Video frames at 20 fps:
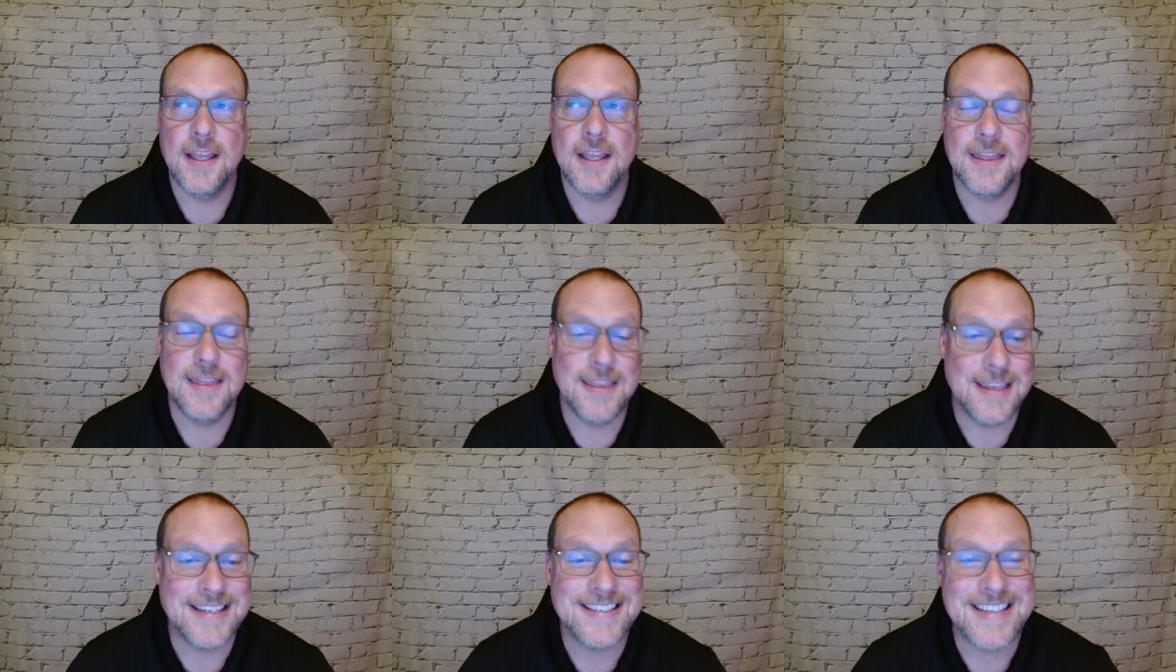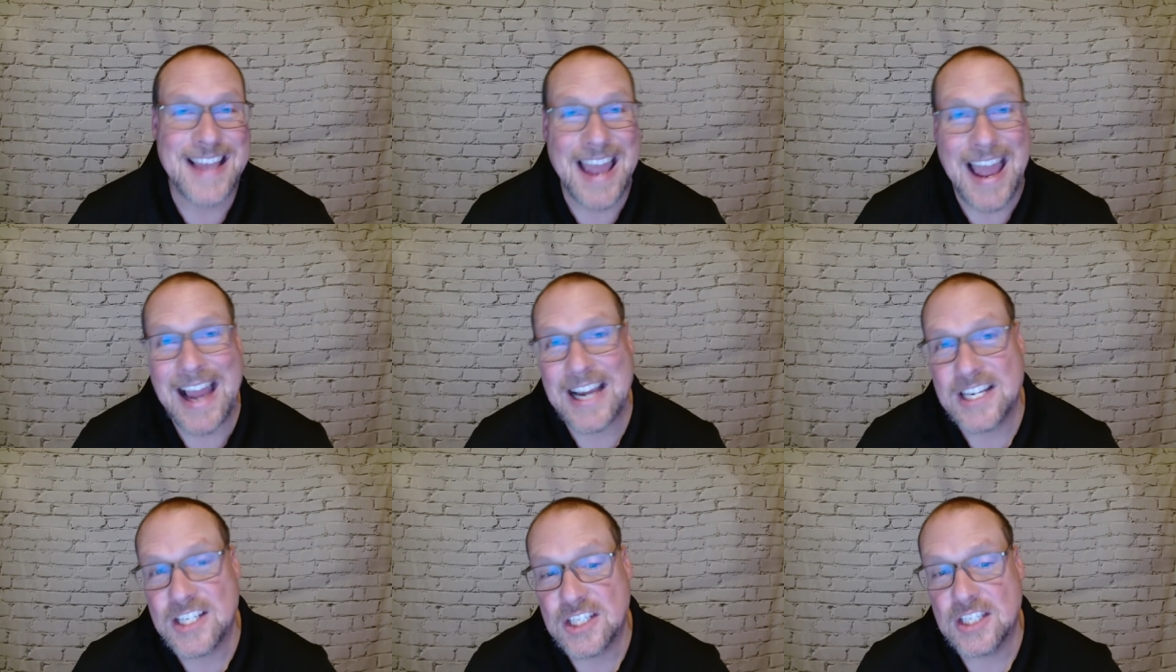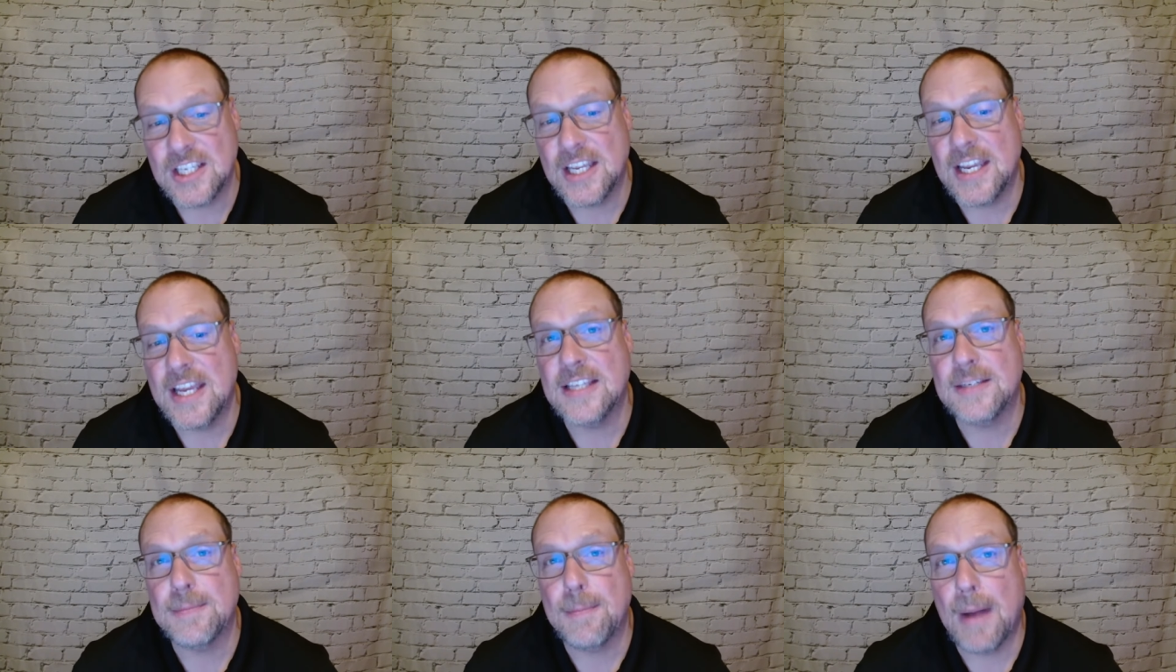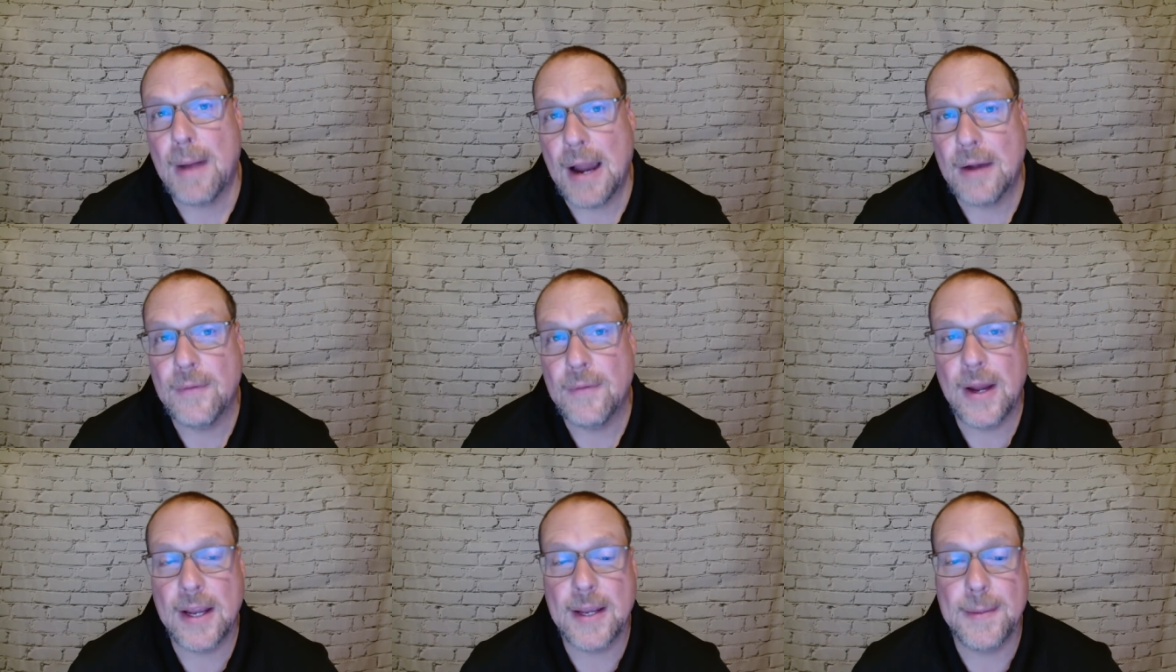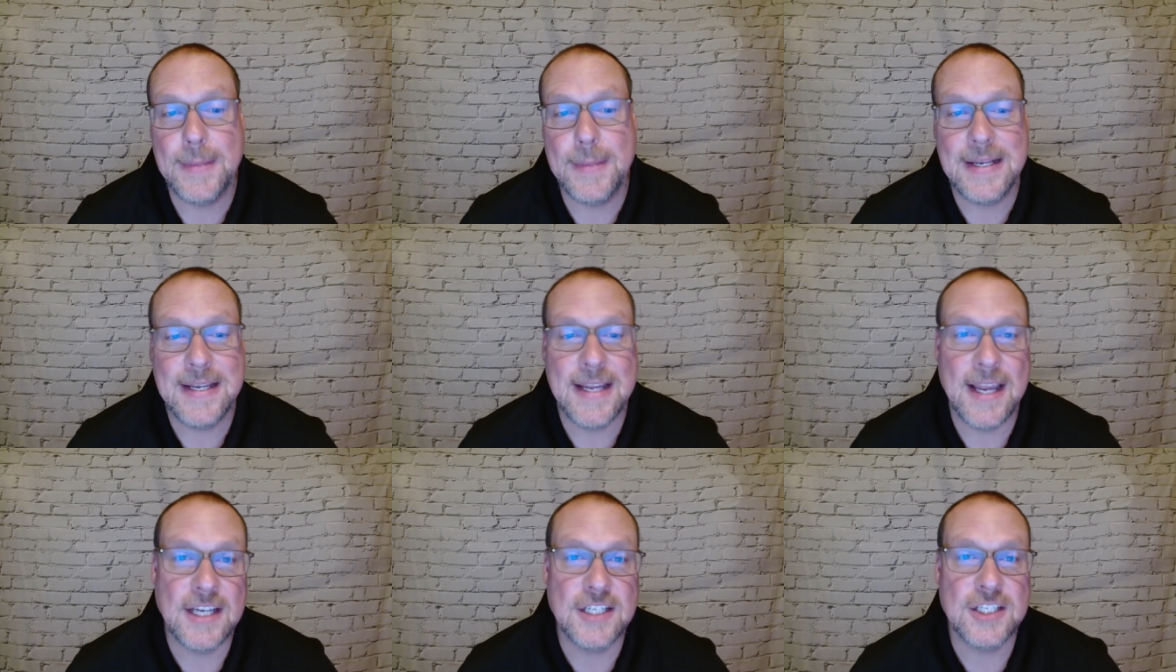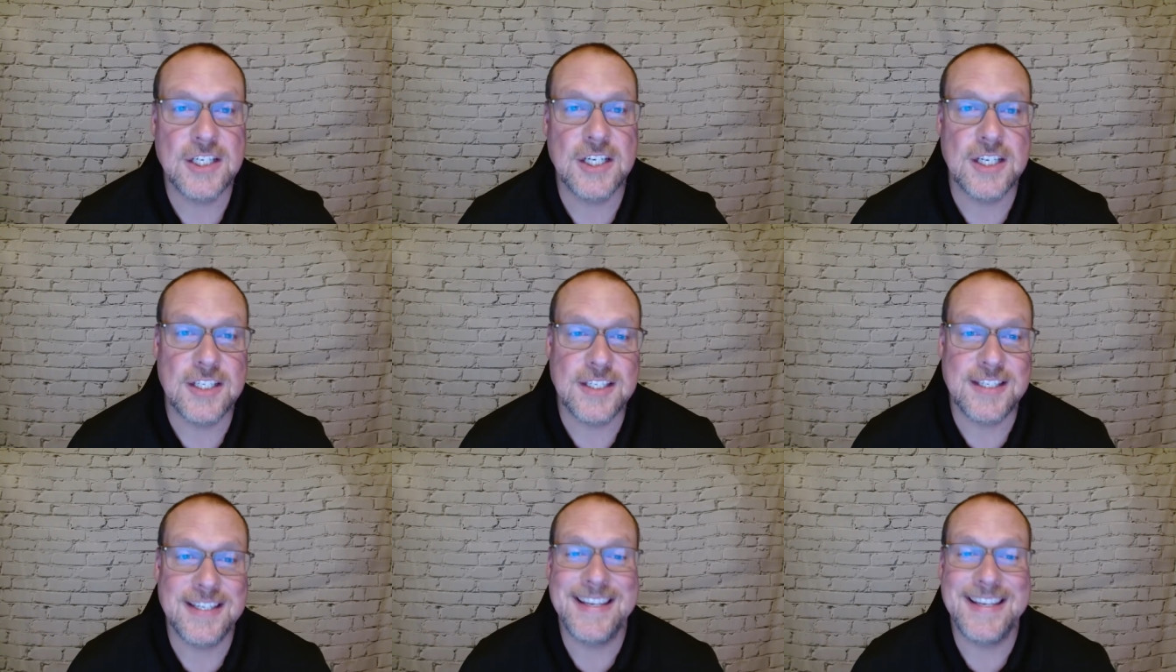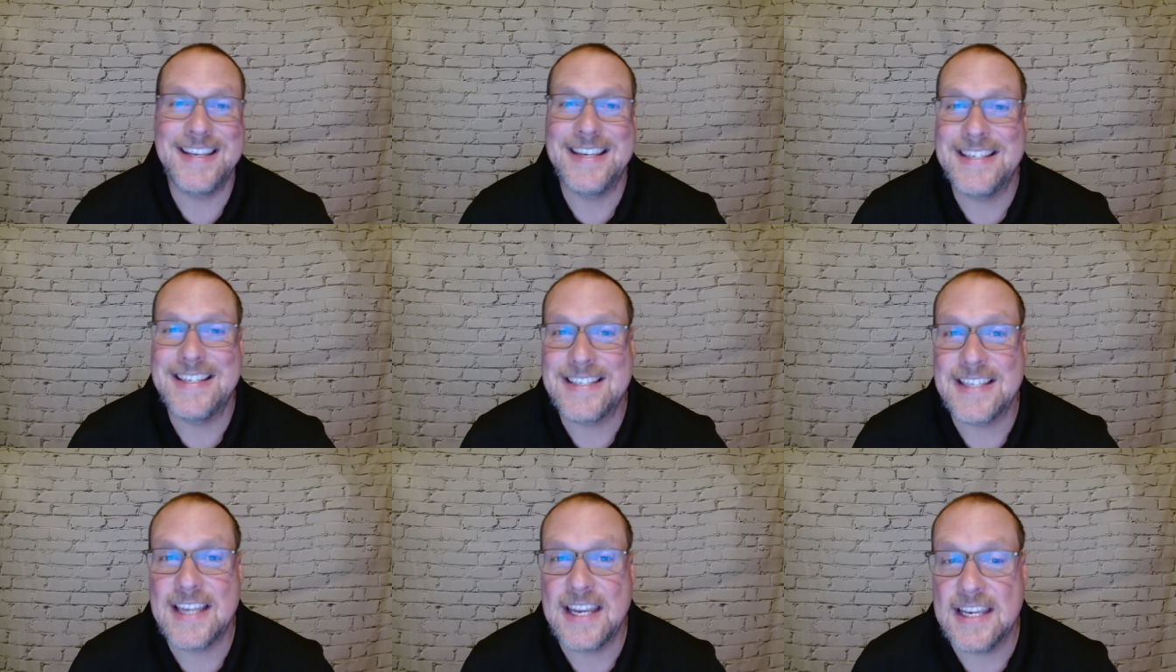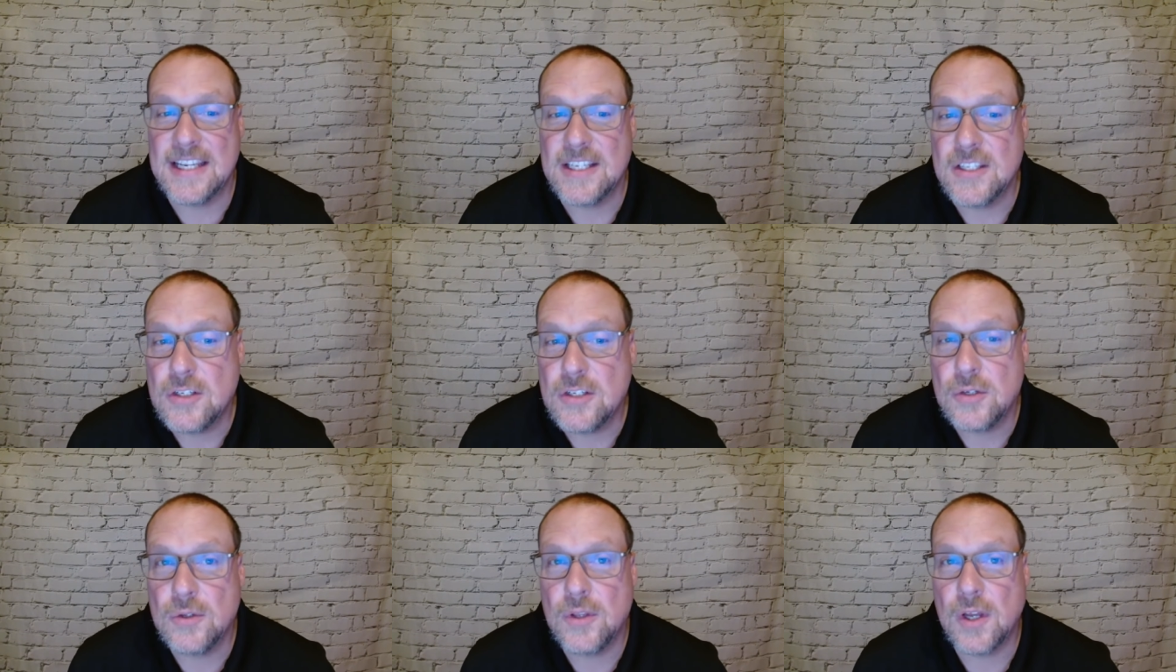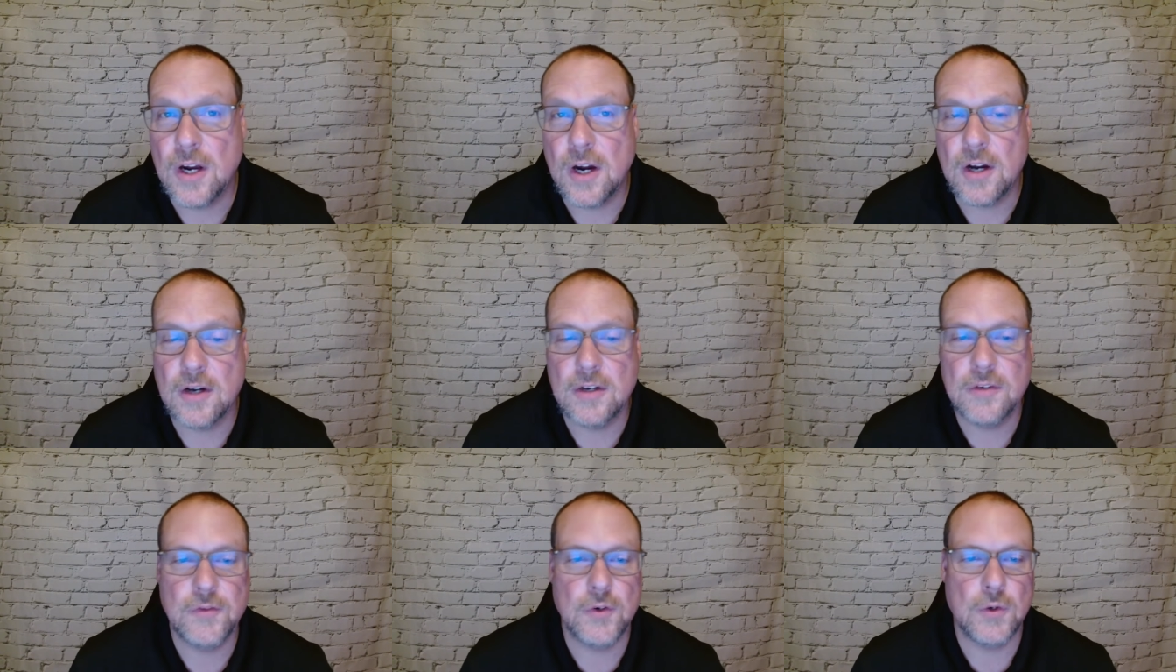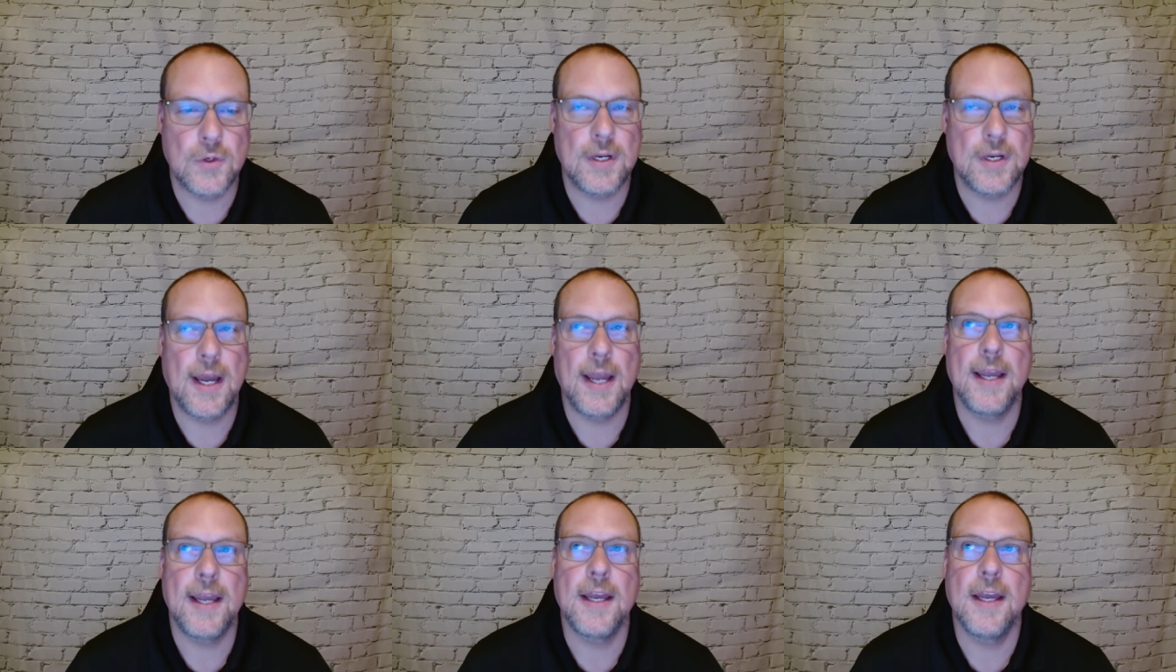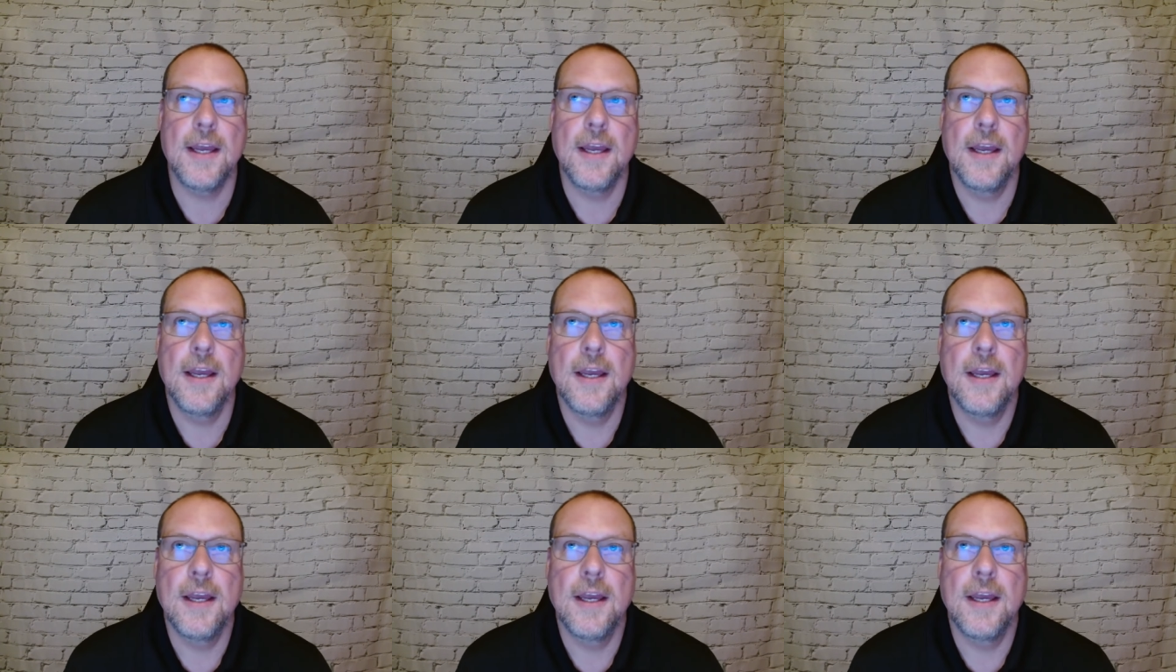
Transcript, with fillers: this actually is my recommendation is to ease into the carnivore diet